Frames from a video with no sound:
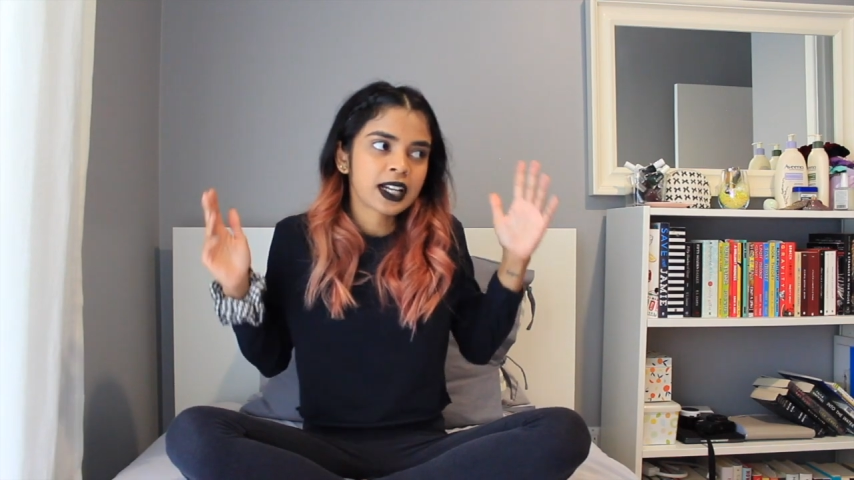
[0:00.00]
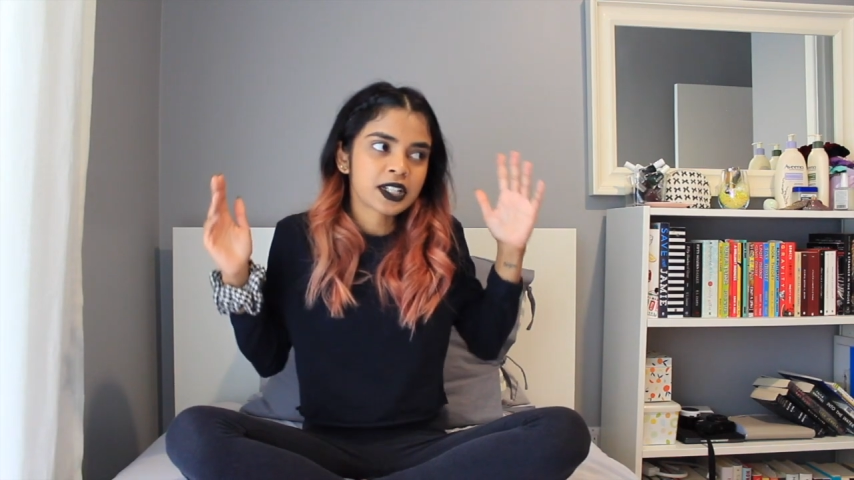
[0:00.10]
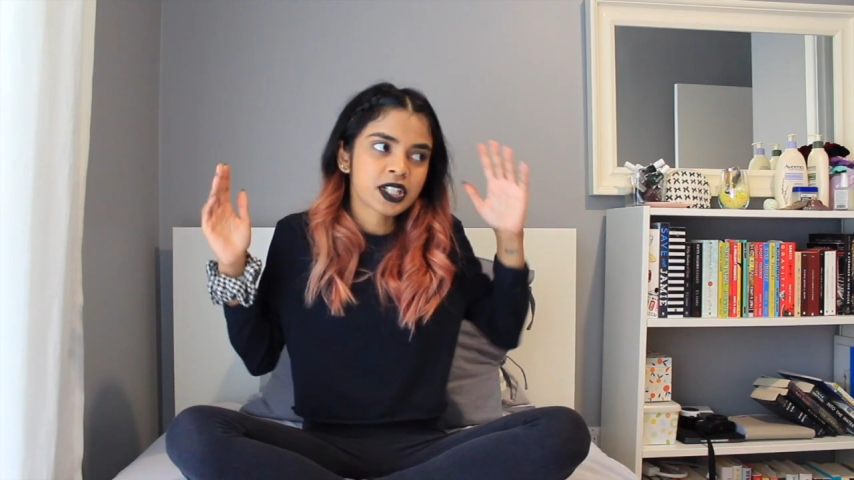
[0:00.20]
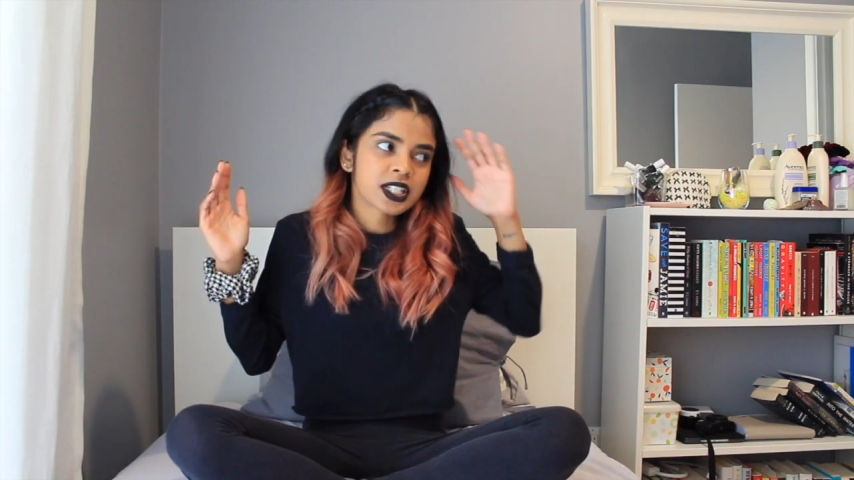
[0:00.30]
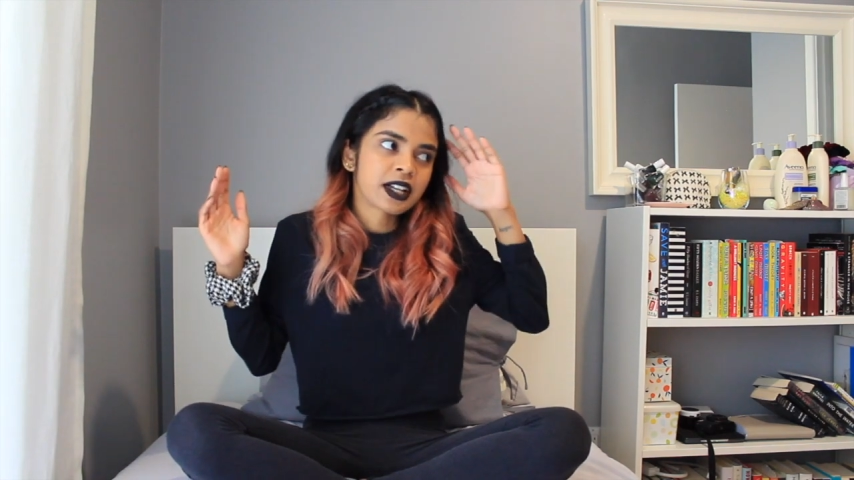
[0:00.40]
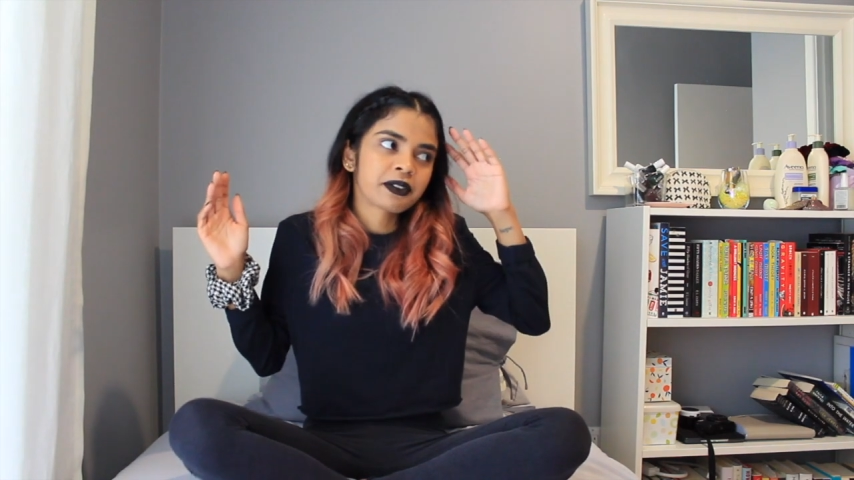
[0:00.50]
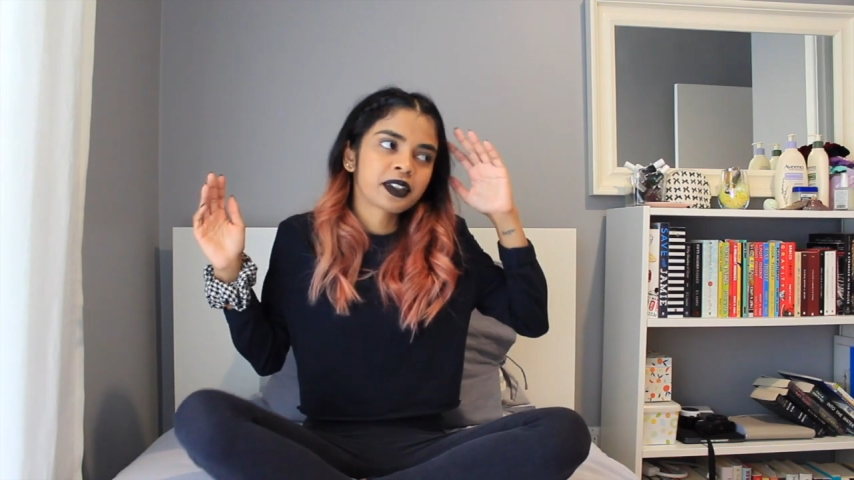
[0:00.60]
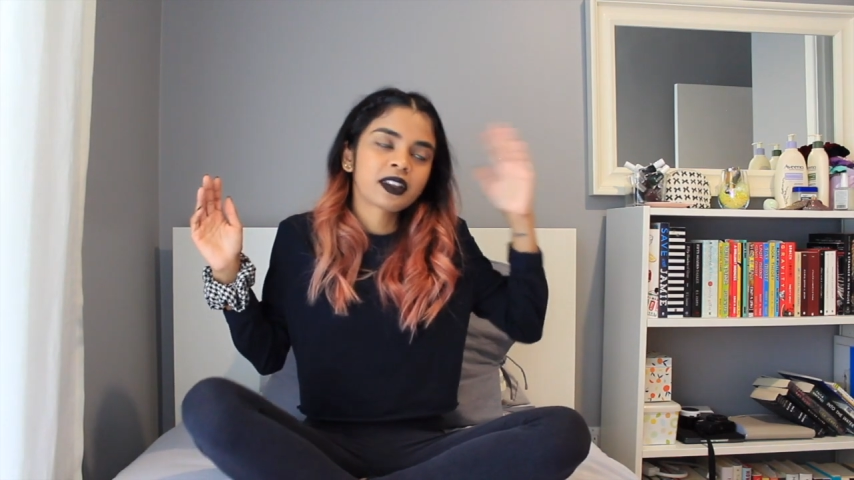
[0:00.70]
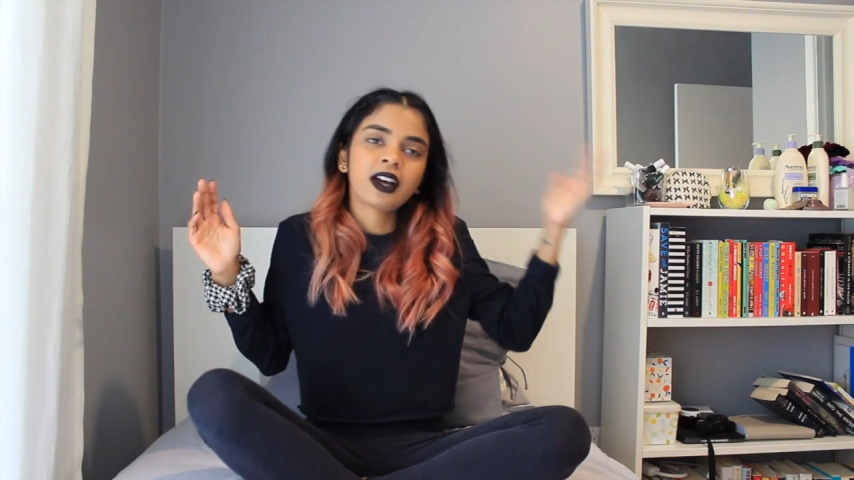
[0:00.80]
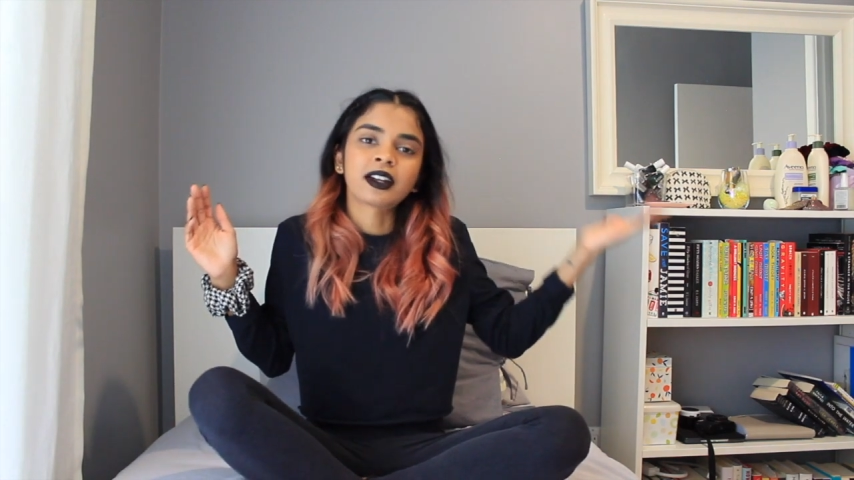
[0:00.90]
that I just
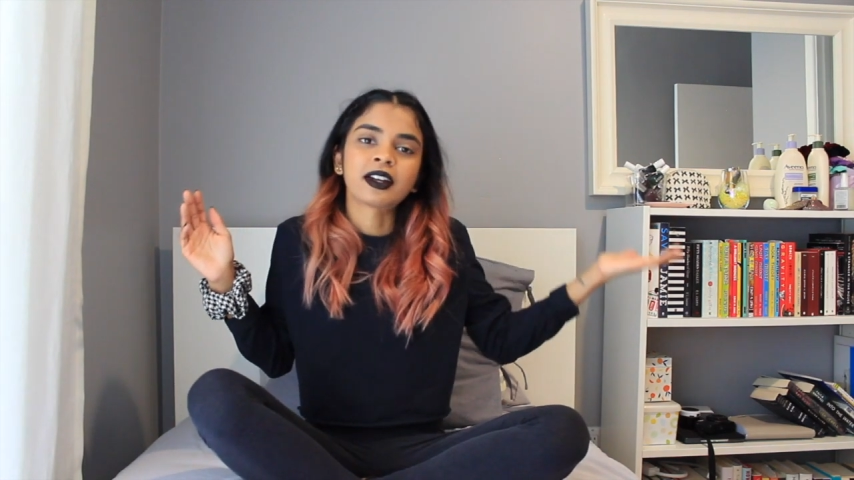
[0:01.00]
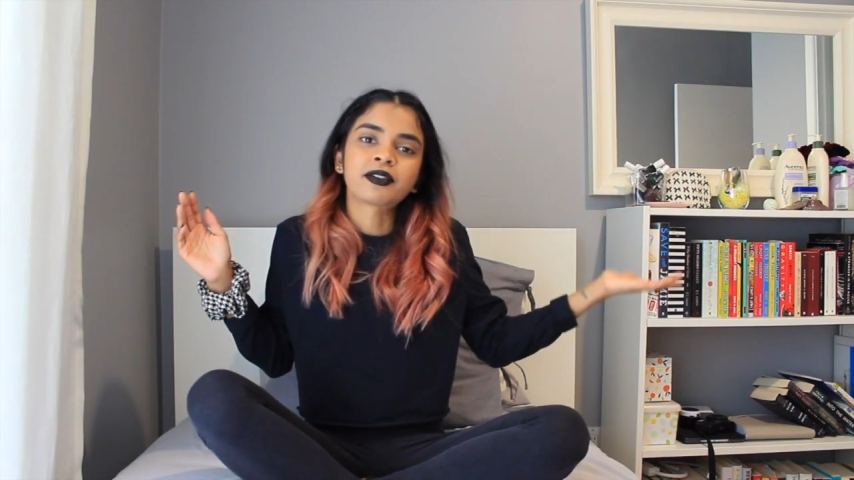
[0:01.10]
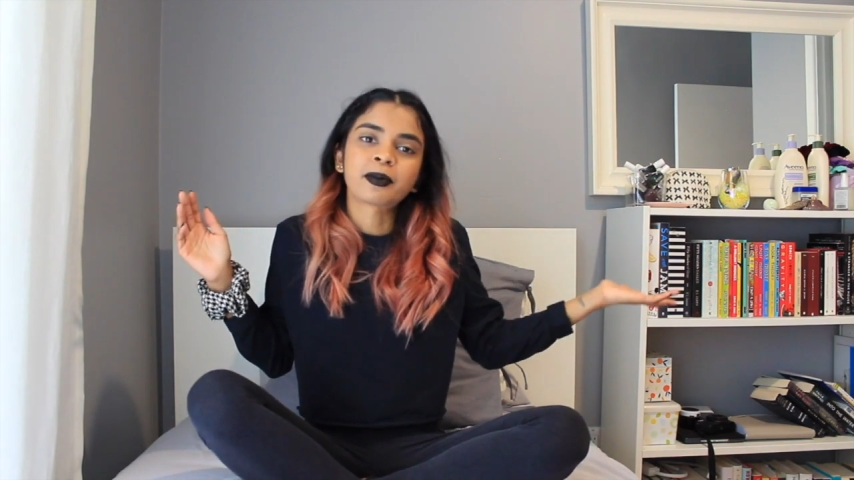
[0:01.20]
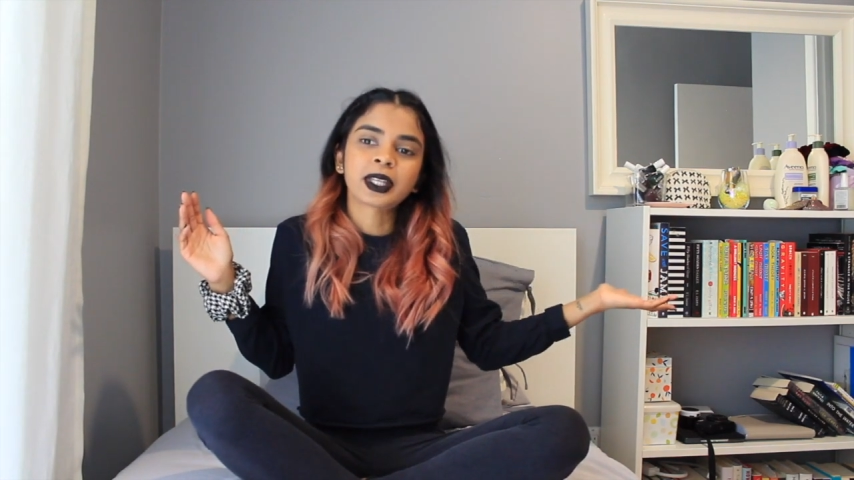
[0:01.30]
never thought of,